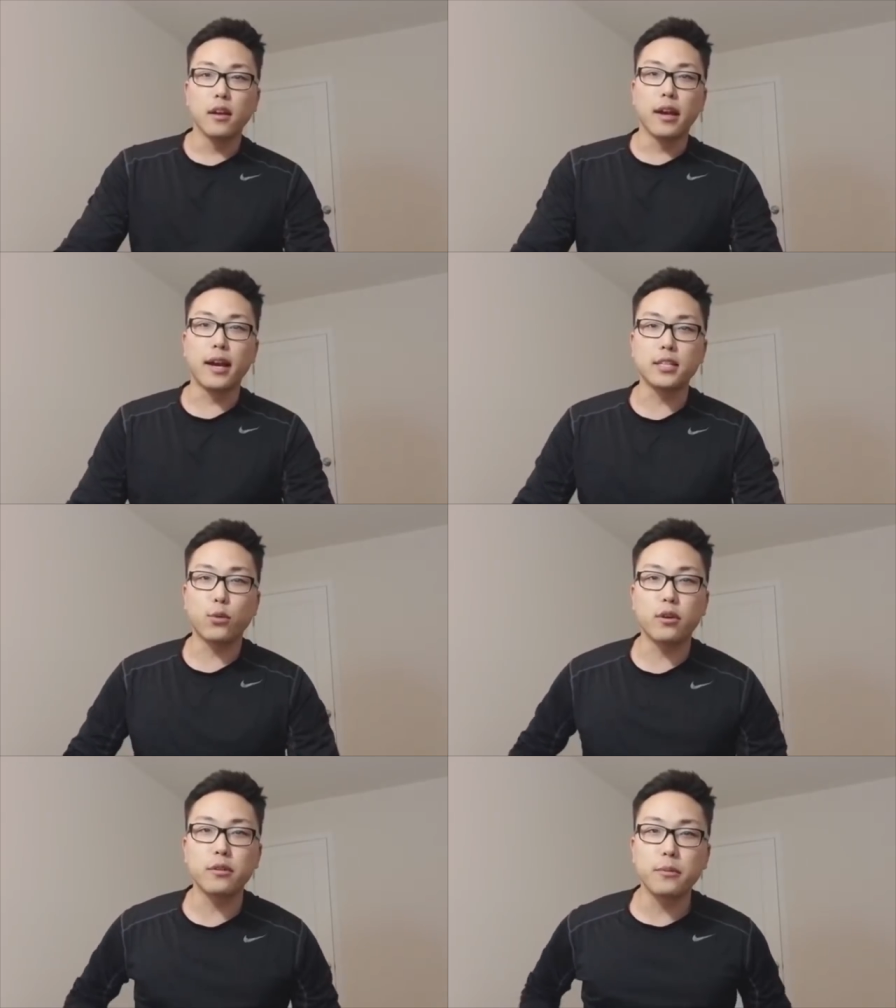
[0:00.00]
Hey guys,
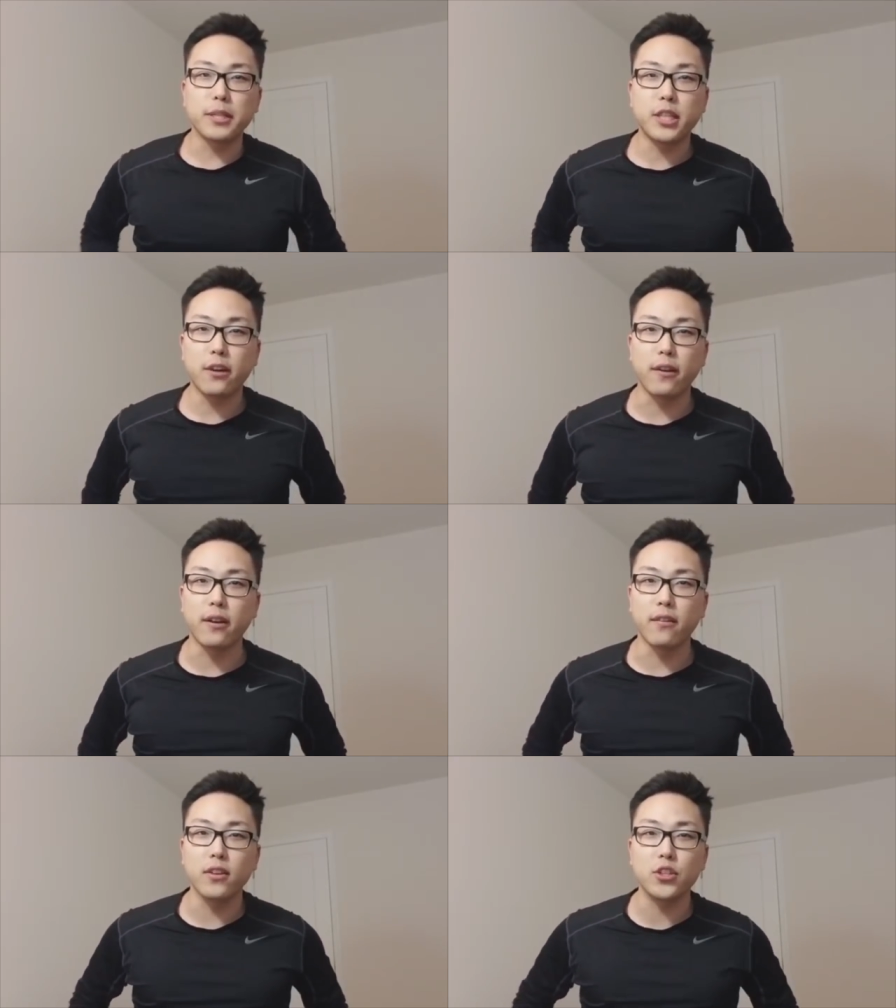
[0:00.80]
welcome to my channel
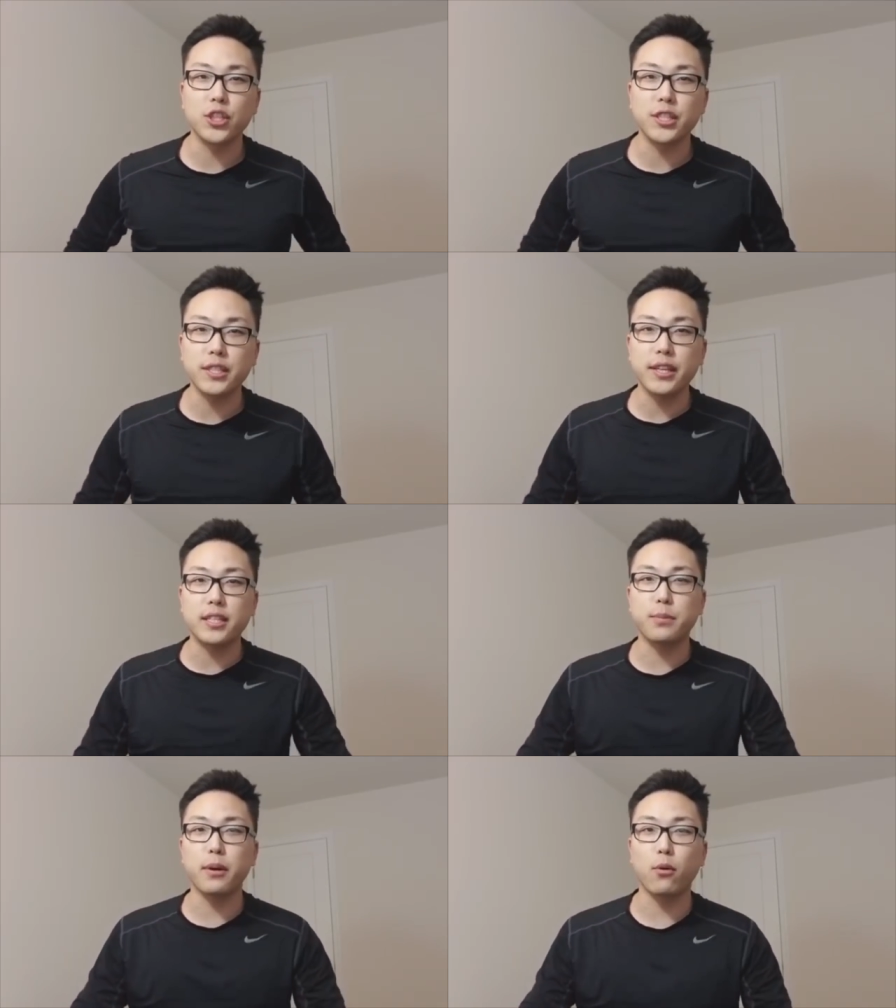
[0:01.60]
Hairliciously.
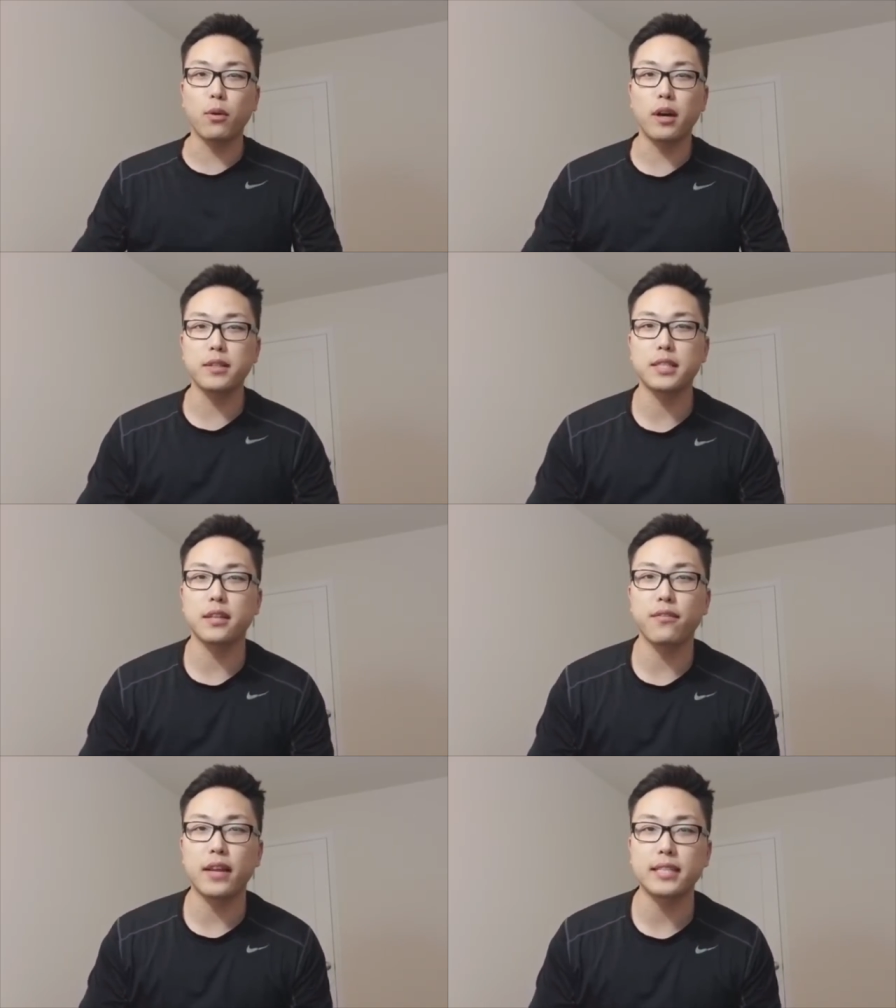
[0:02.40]
It's been a while since
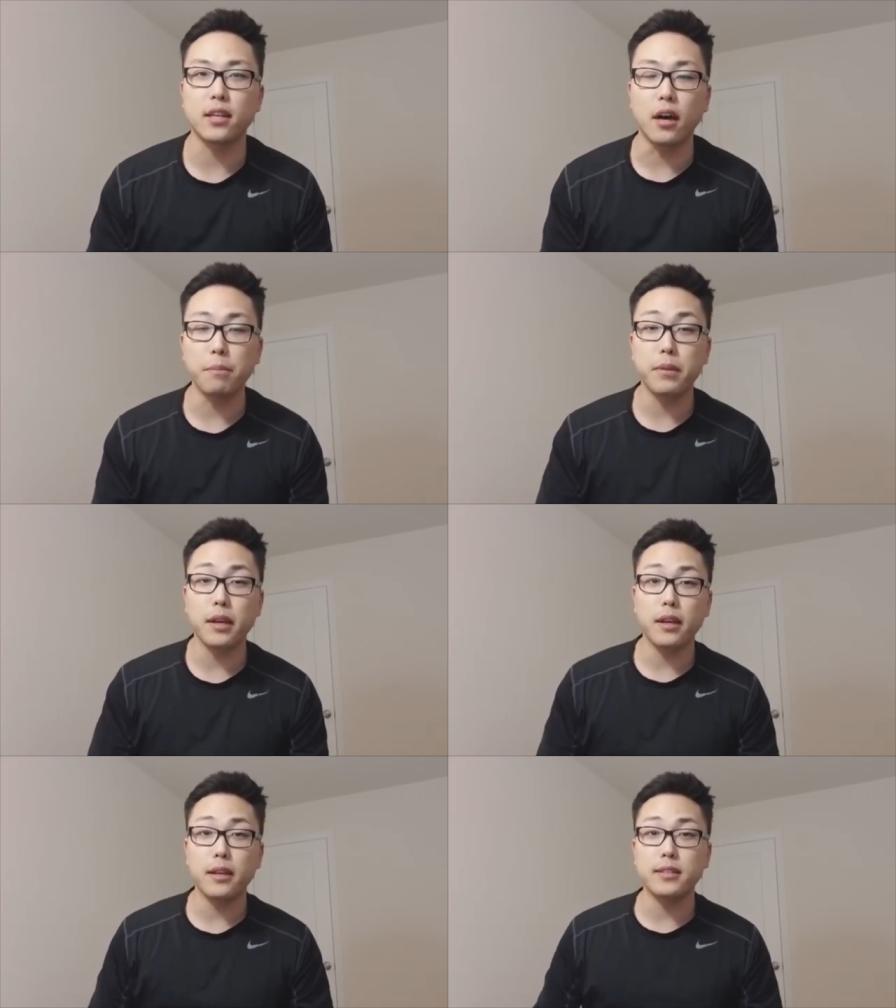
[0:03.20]
I've last
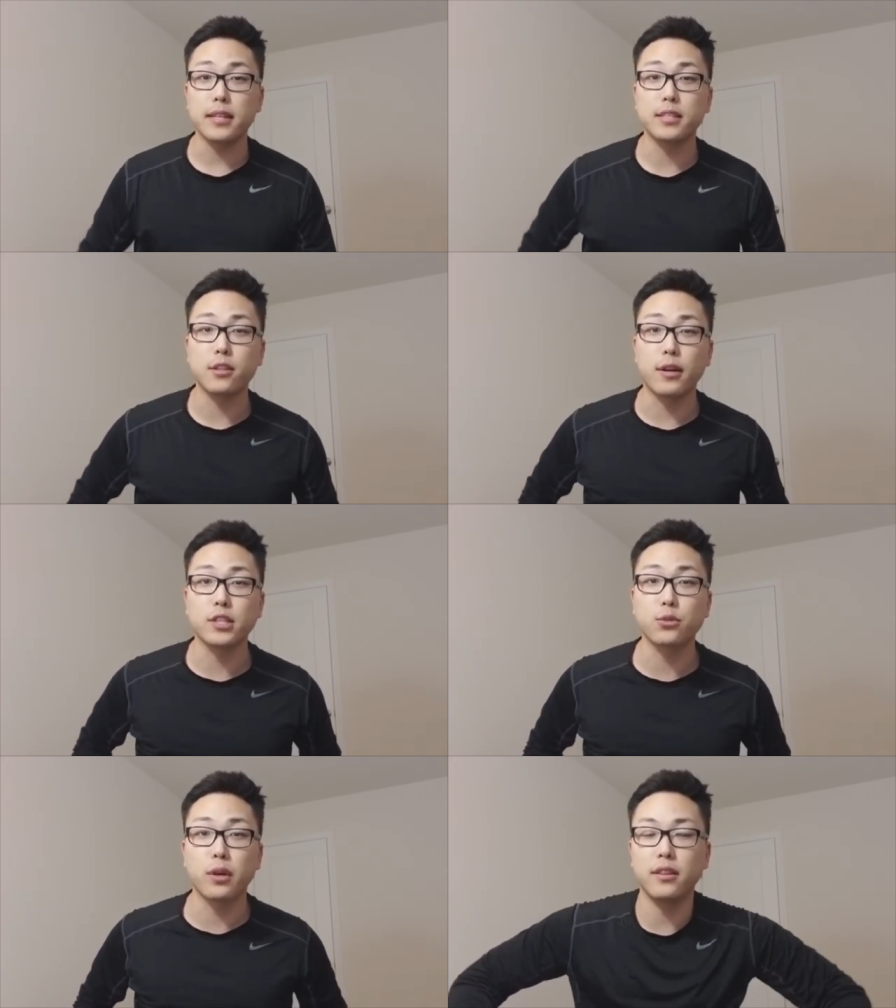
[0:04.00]
updated, and so I
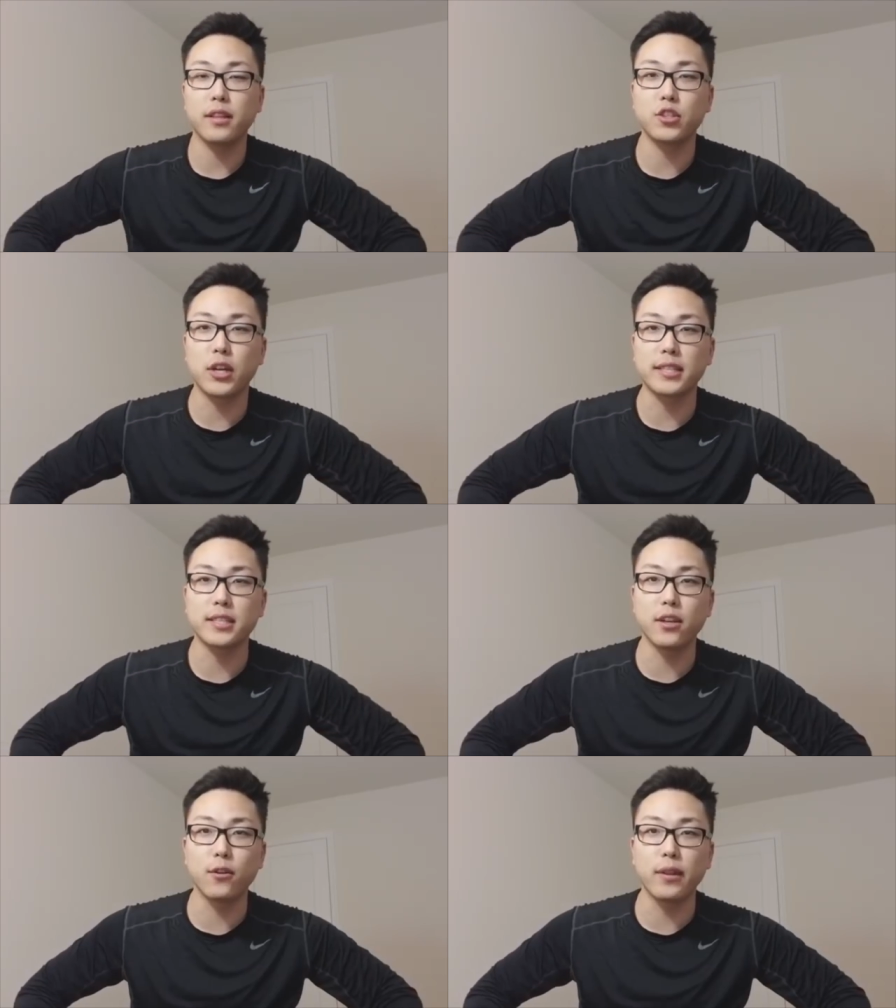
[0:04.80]
just wanted to let you
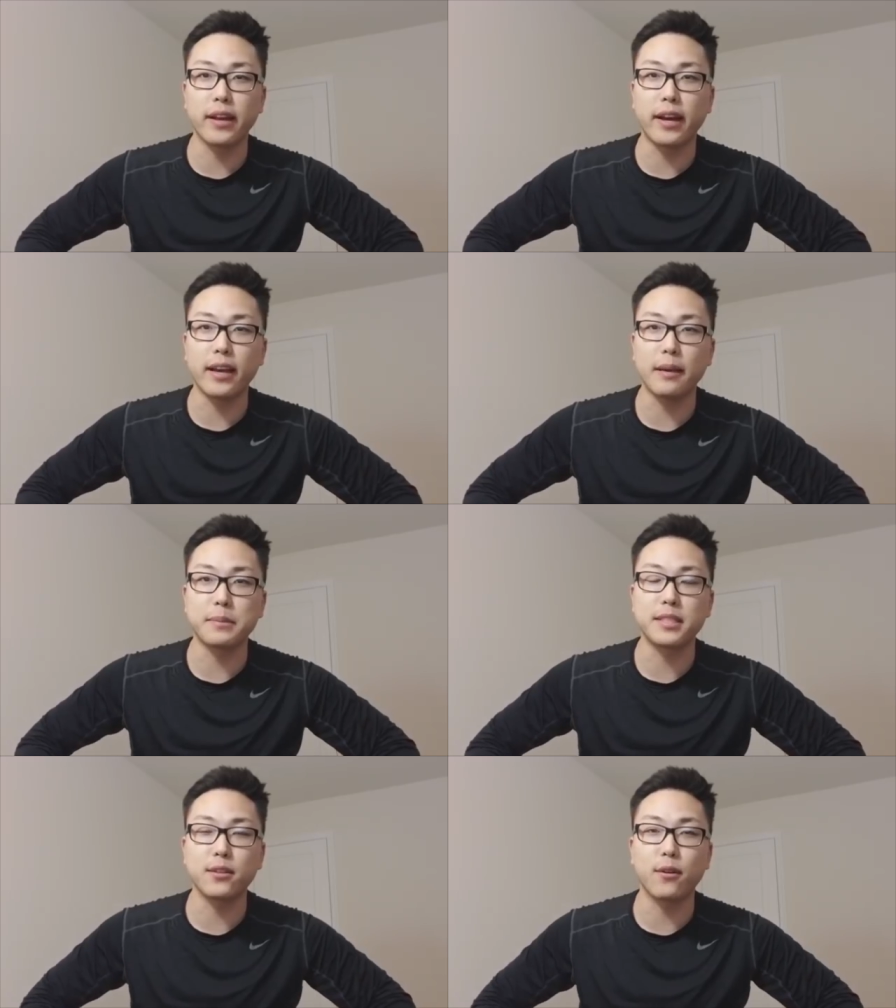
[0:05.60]
guys know that I am
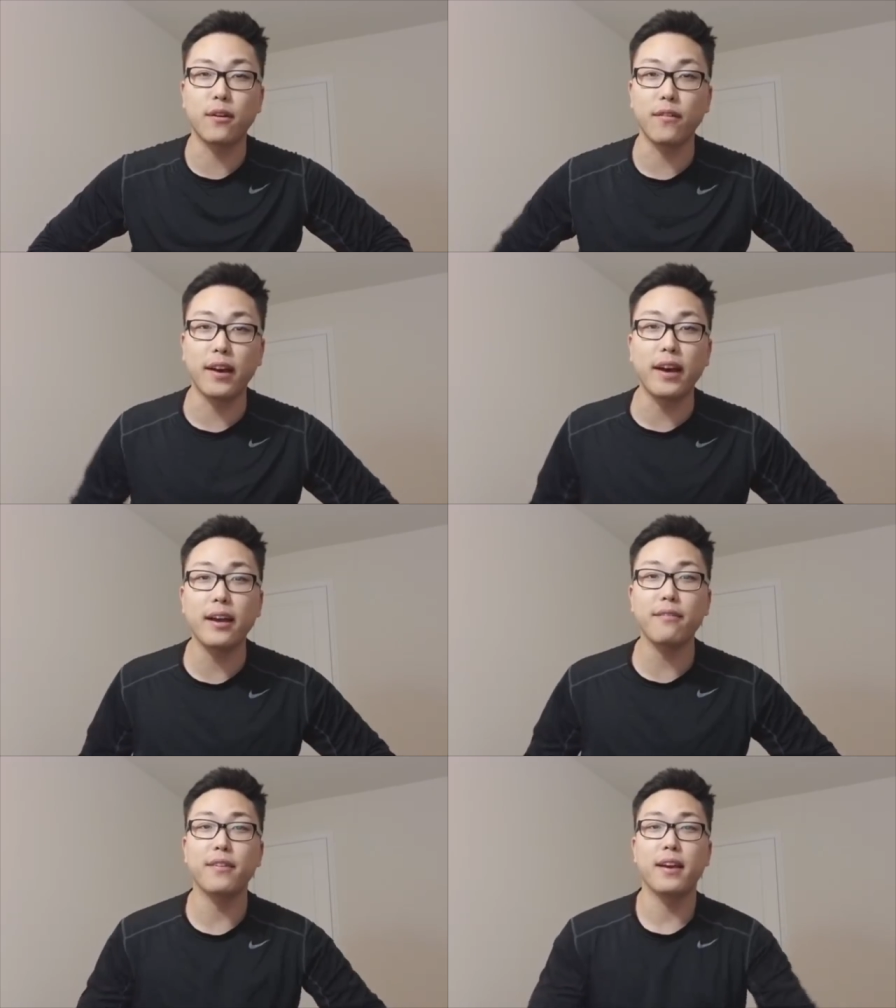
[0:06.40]
still
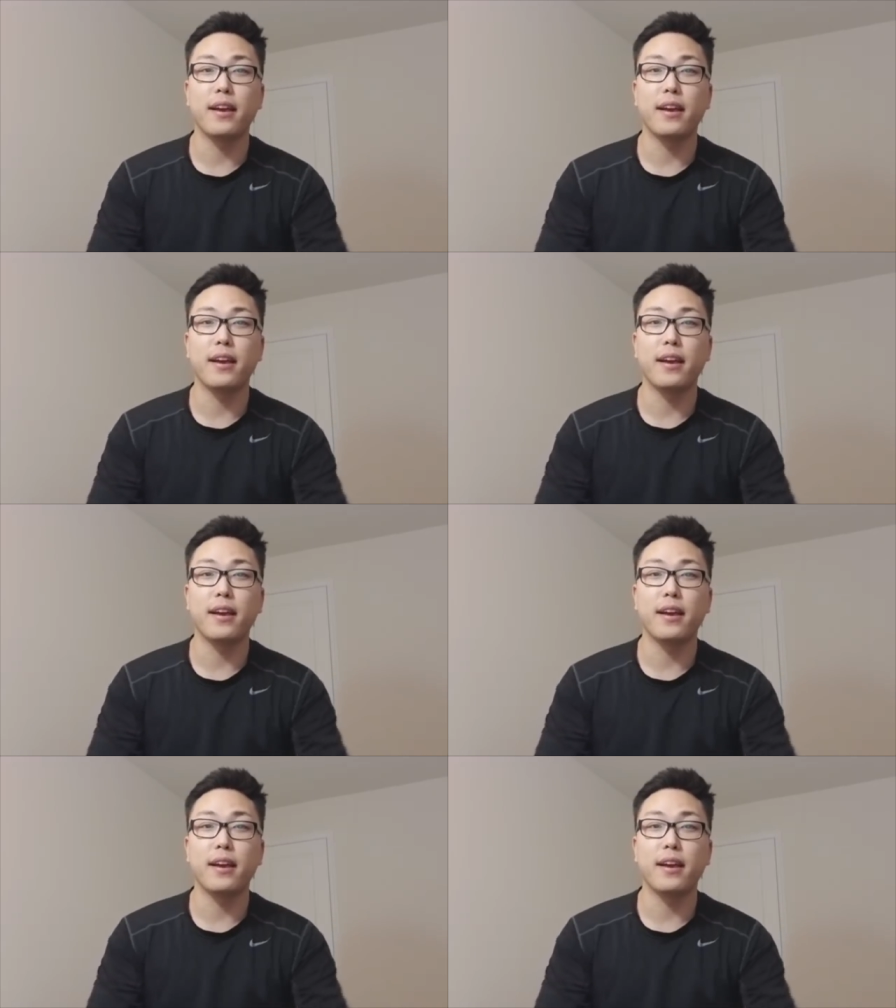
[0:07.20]
alive.